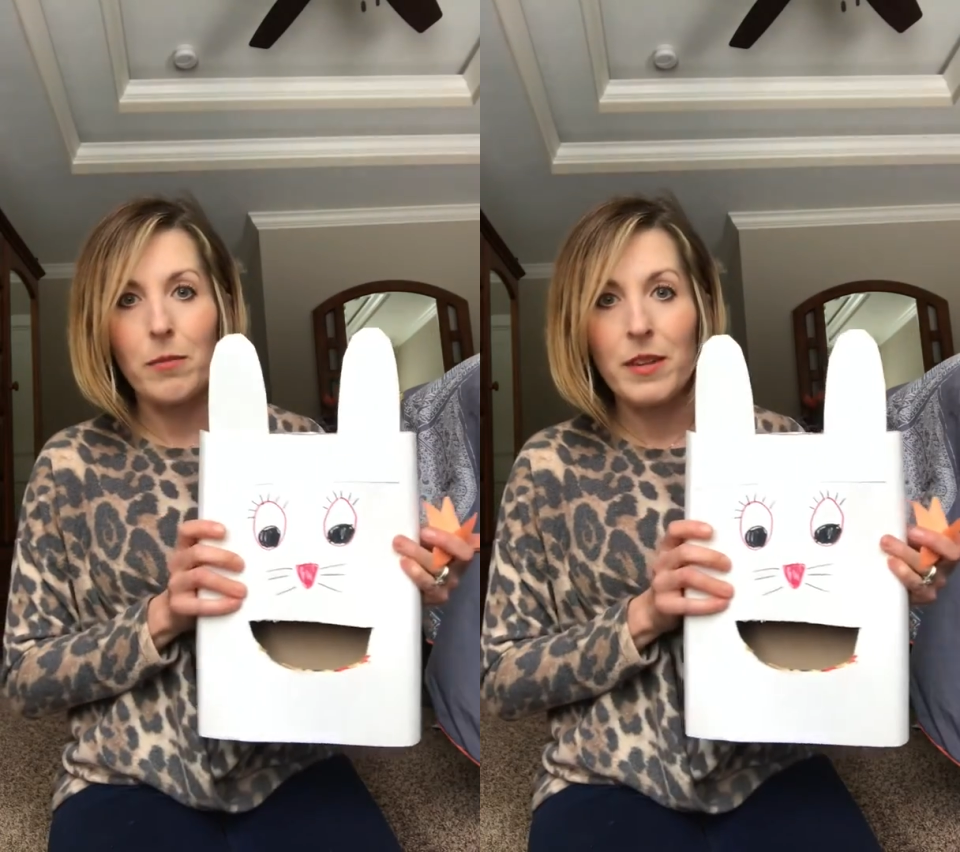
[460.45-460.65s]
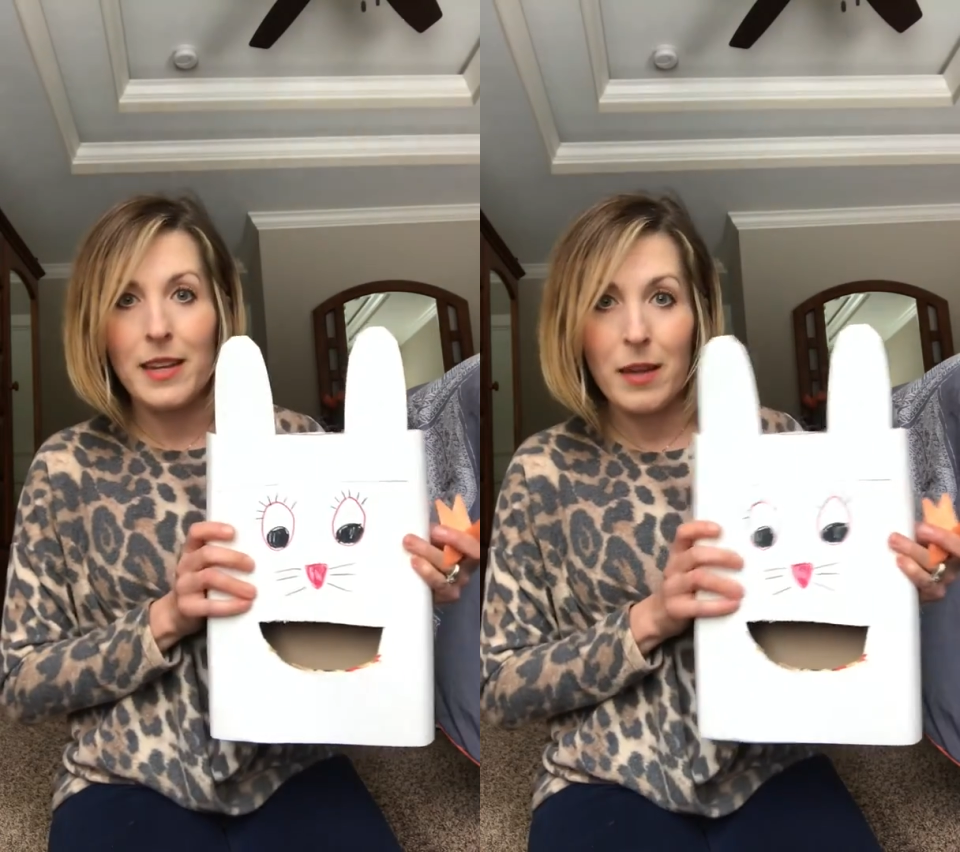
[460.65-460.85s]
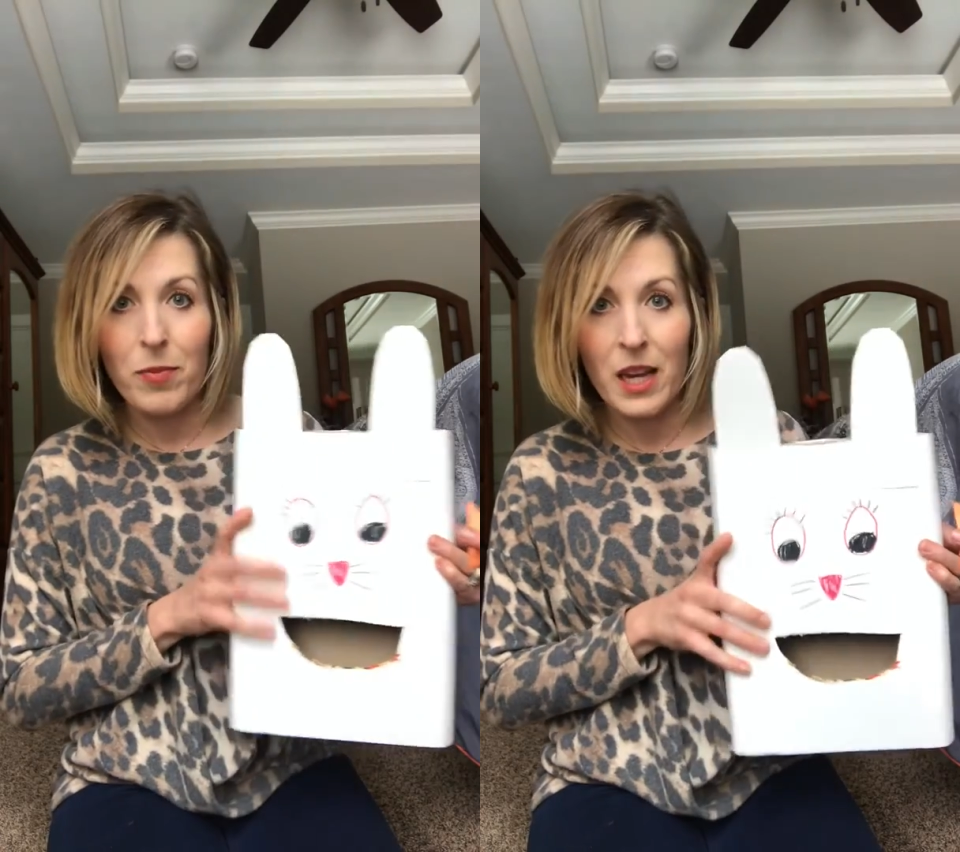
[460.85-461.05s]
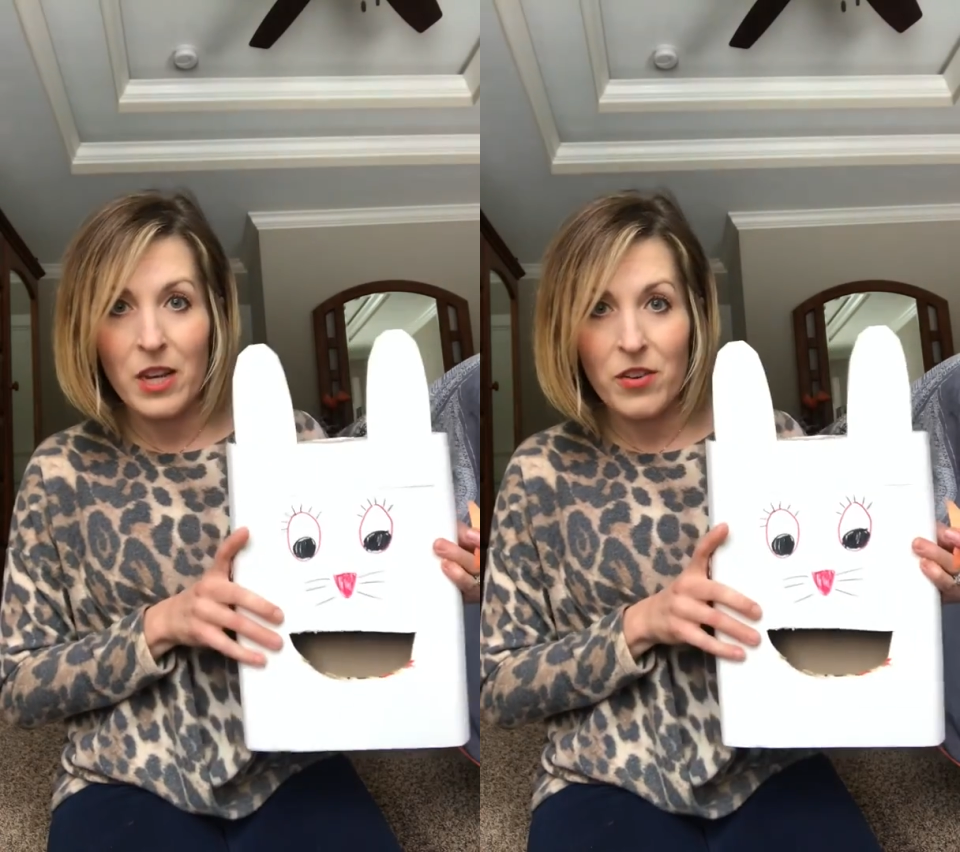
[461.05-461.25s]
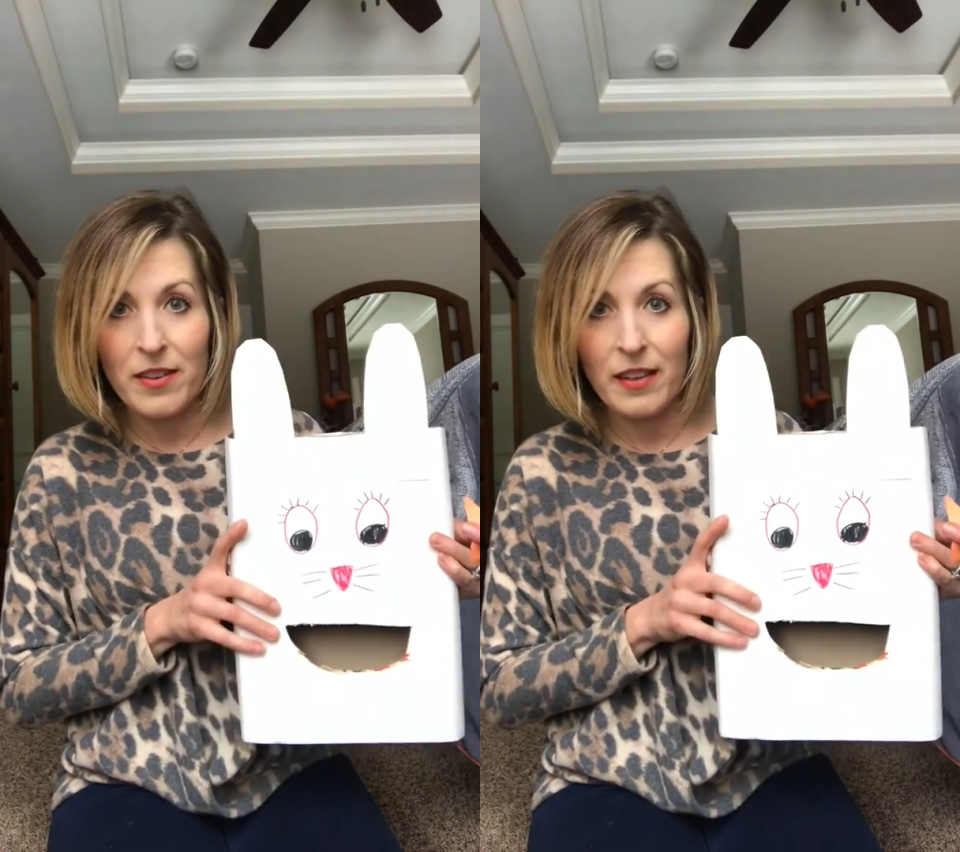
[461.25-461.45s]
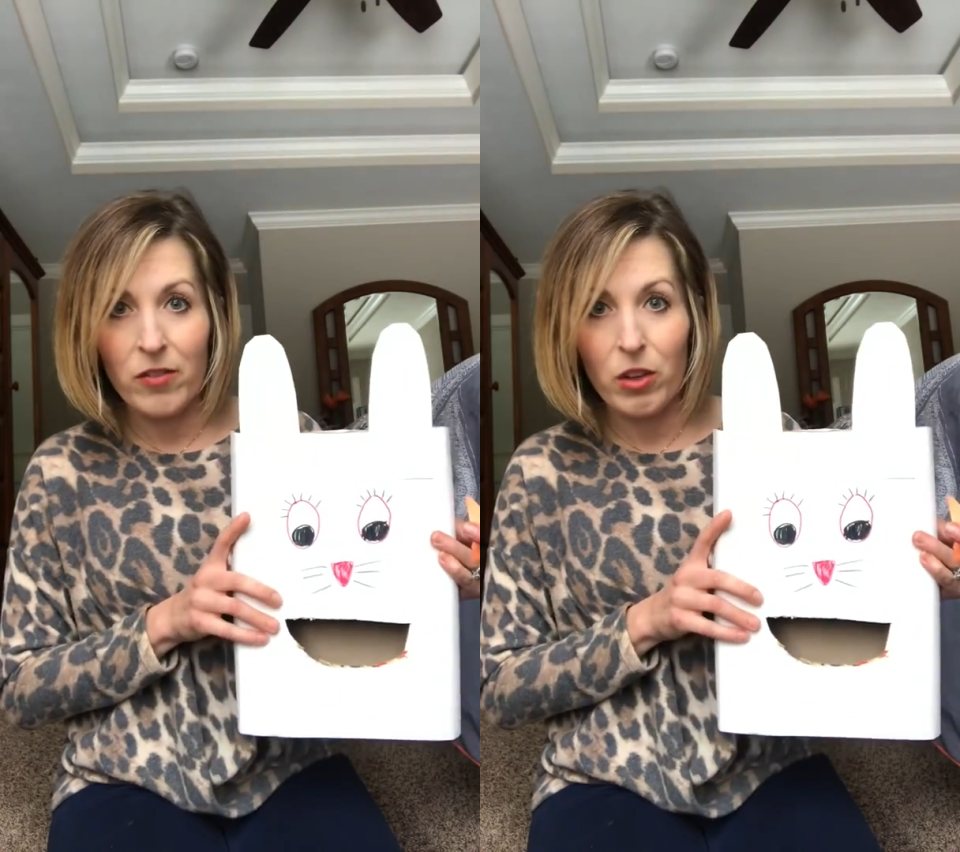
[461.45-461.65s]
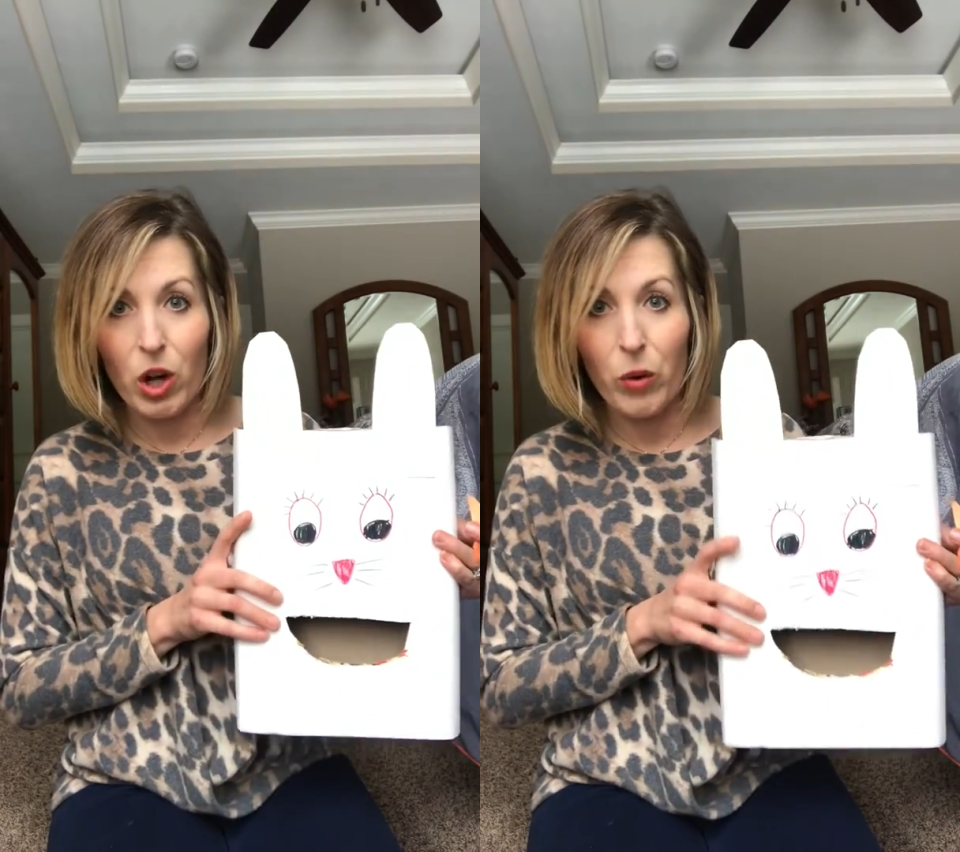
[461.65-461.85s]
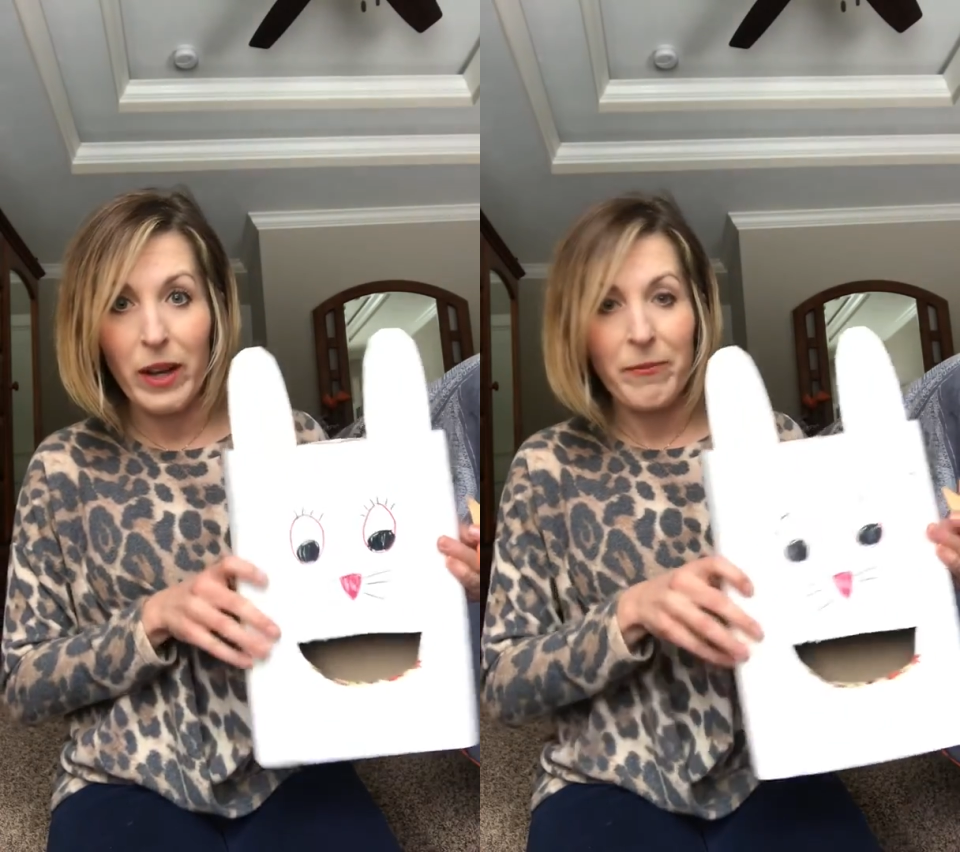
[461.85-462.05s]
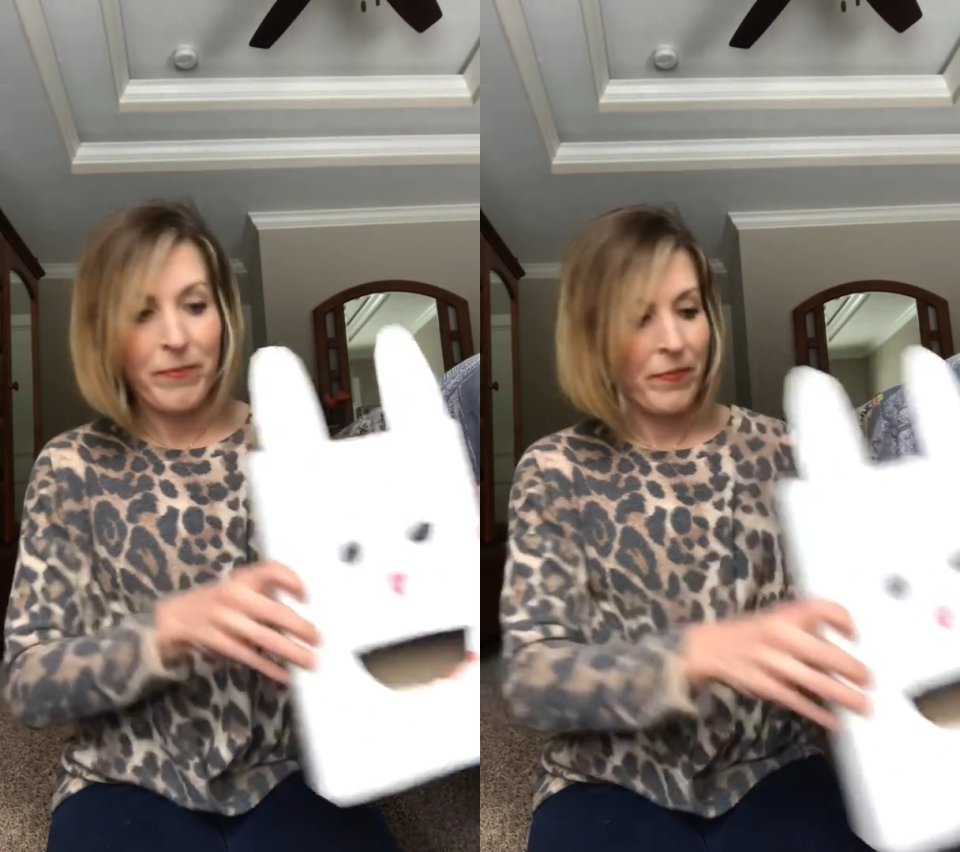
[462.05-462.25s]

to keep the interest level going.